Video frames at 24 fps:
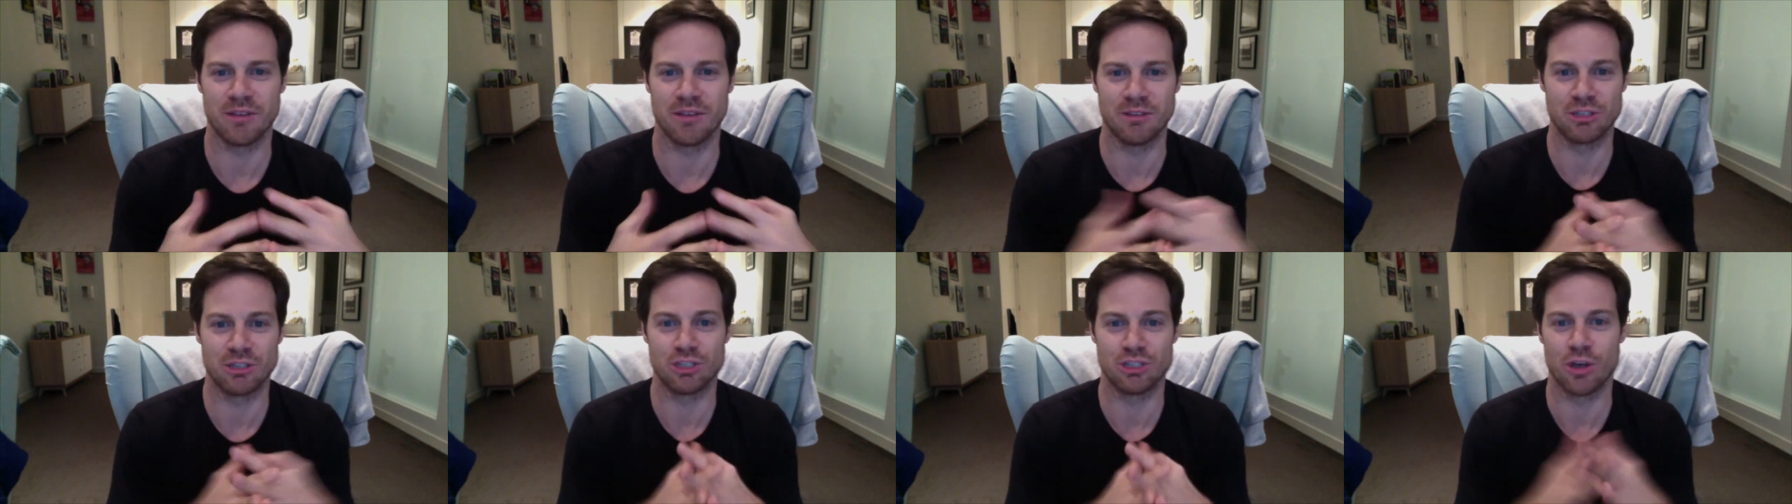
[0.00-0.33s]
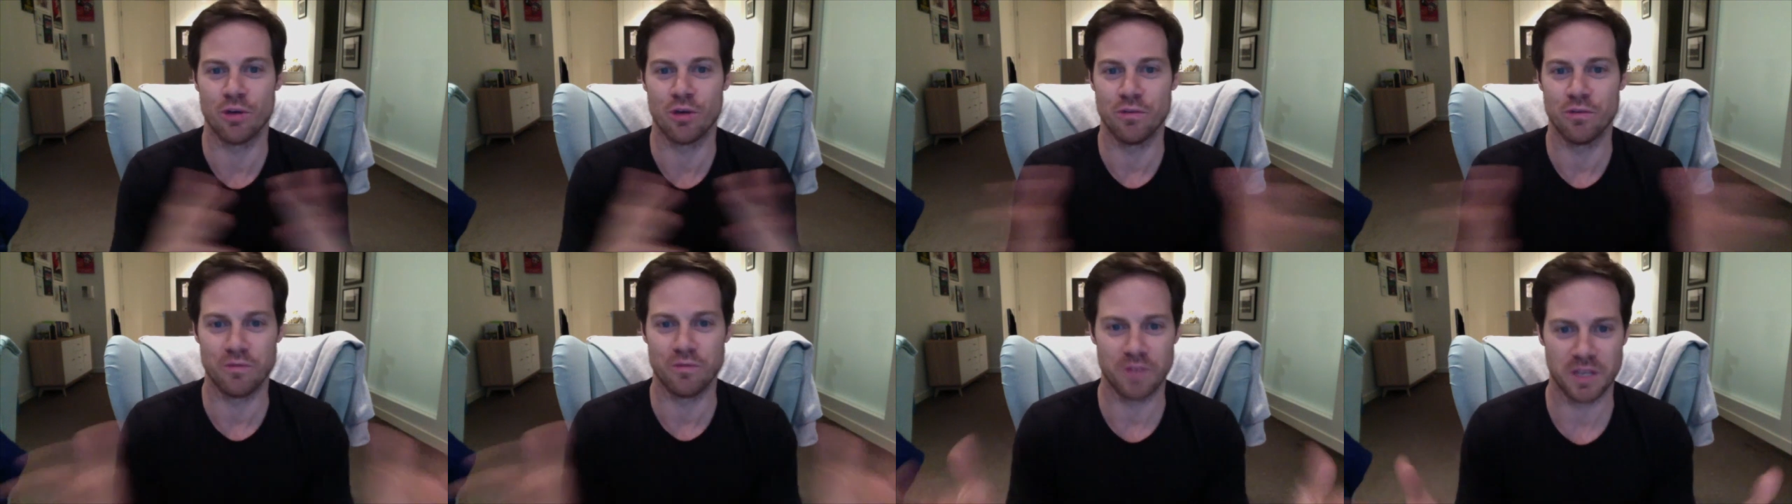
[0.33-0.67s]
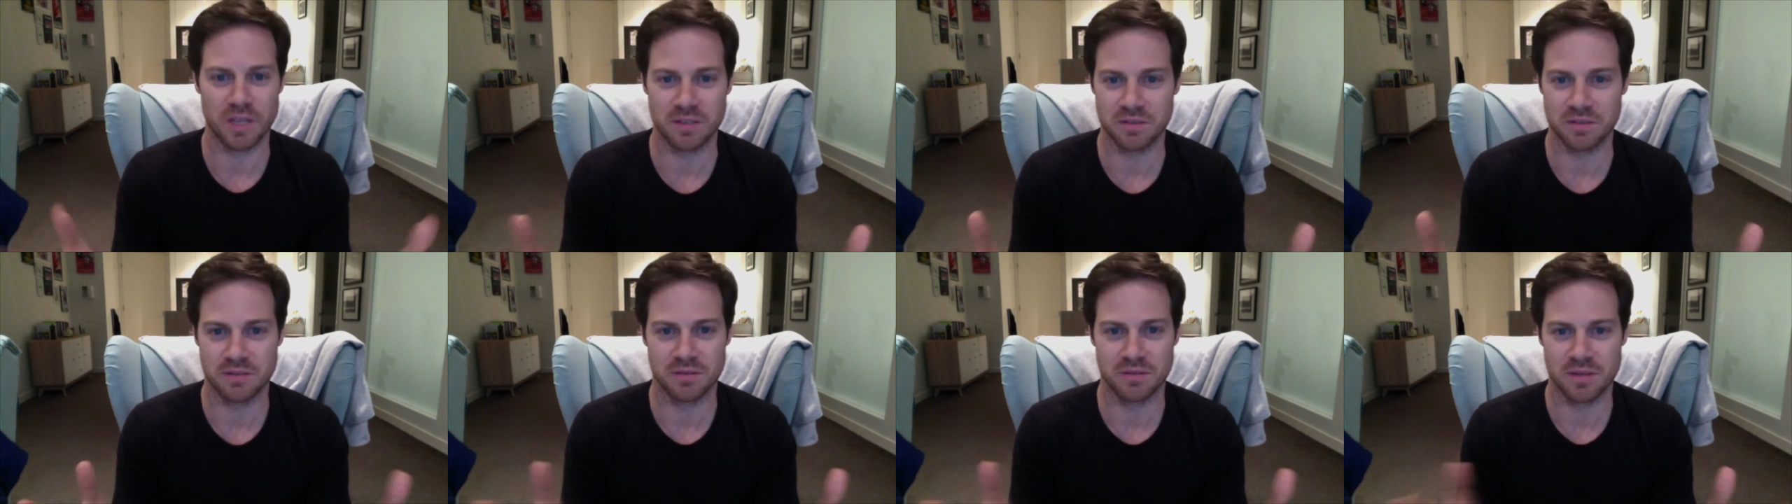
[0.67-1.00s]
show
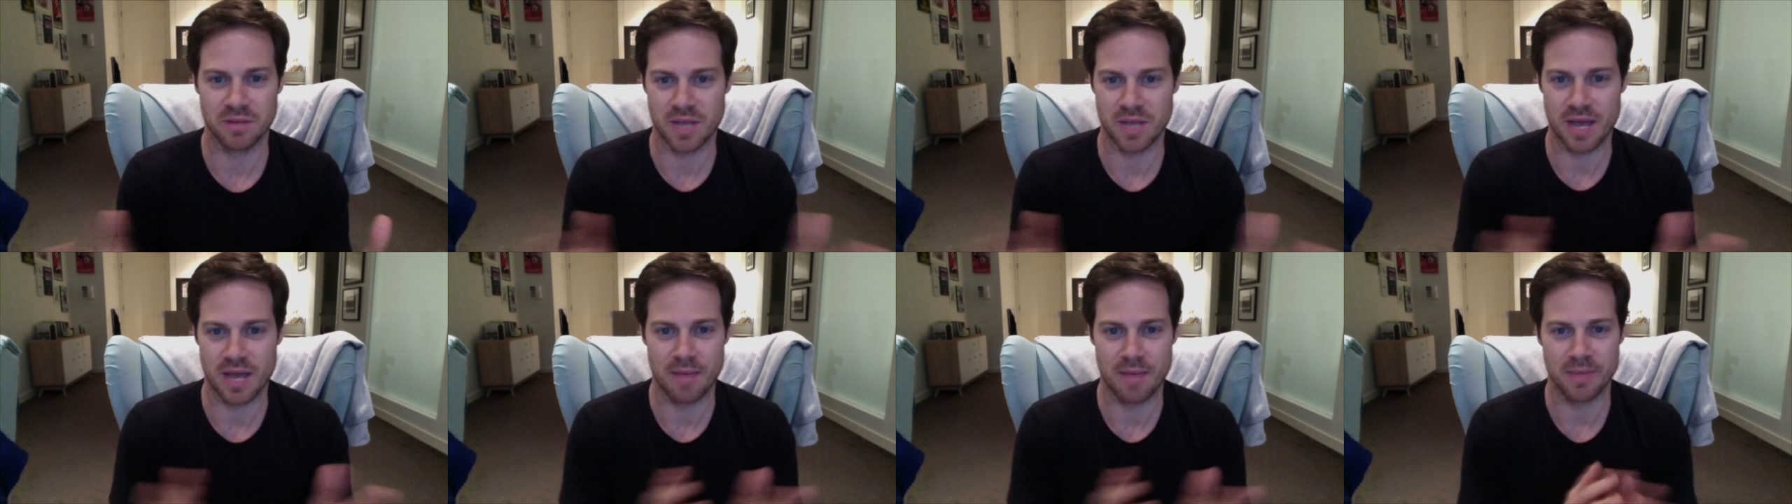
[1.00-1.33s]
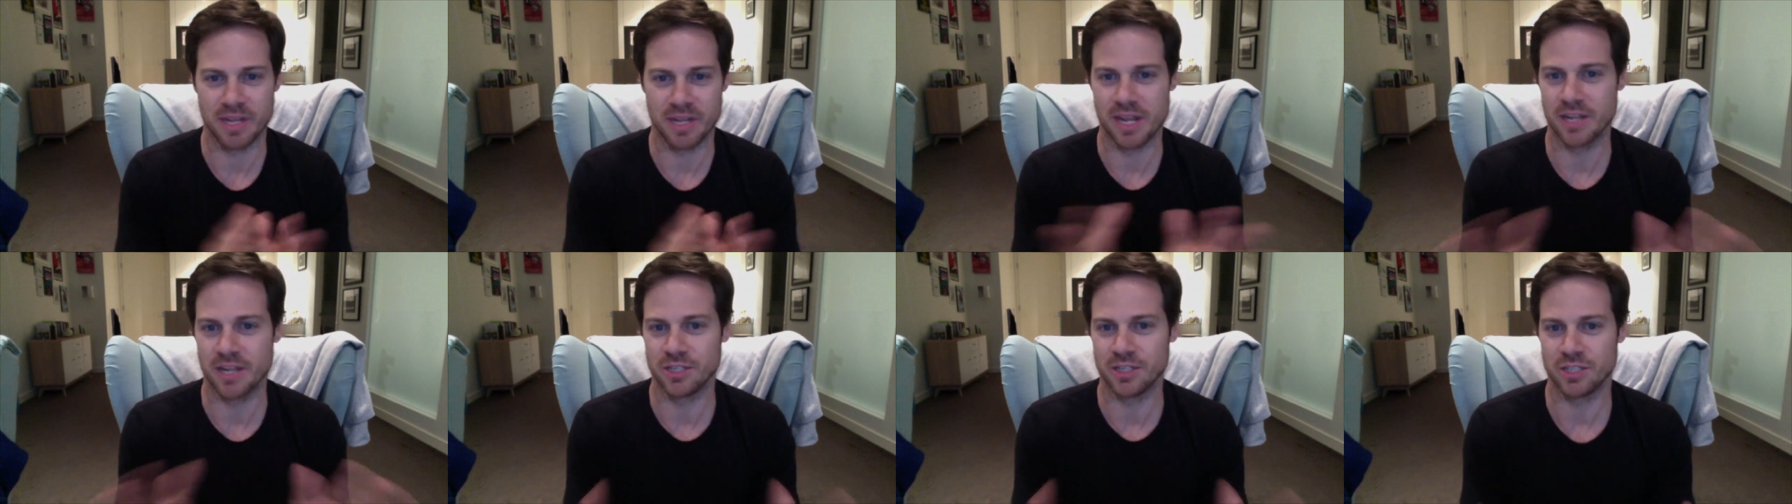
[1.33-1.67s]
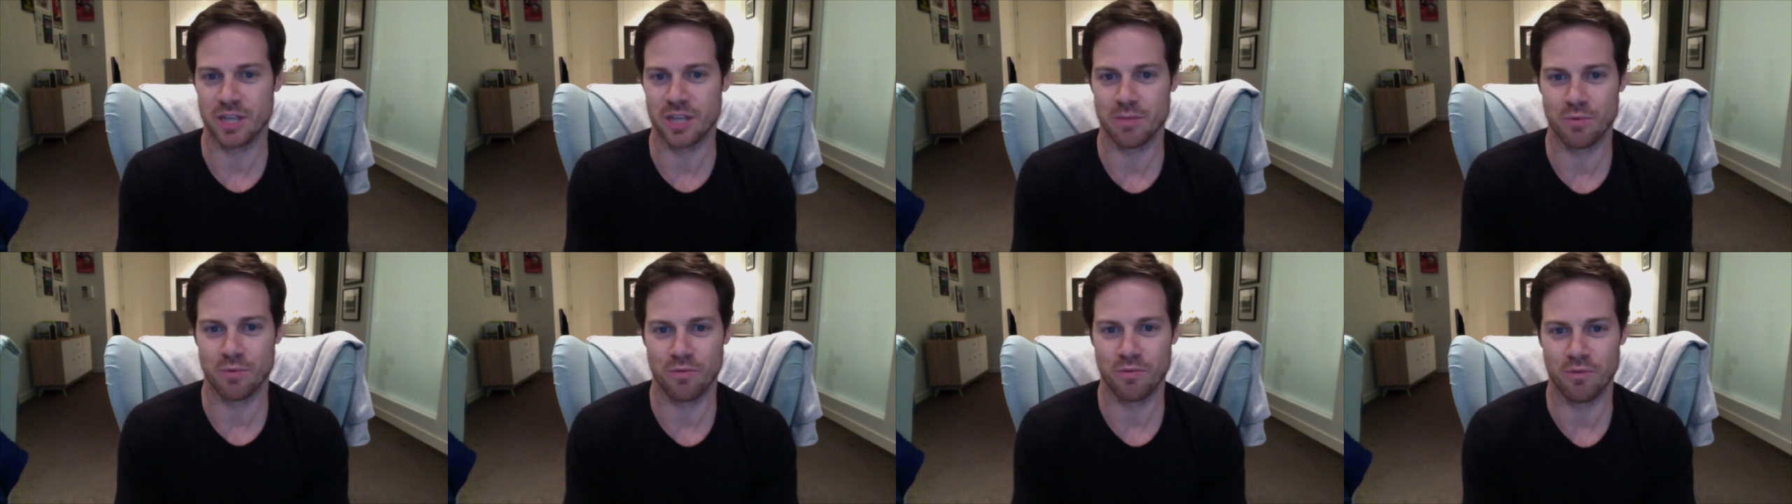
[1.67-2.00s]
fit um, in any
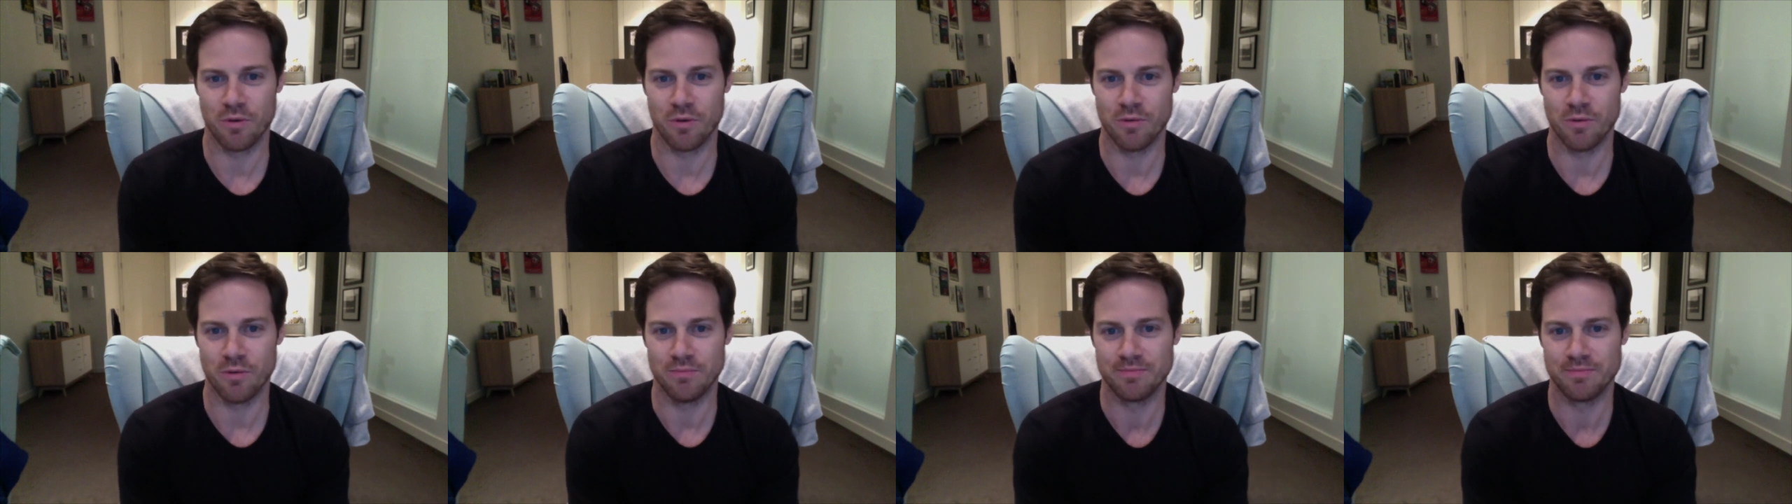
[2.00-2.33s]
shape or form?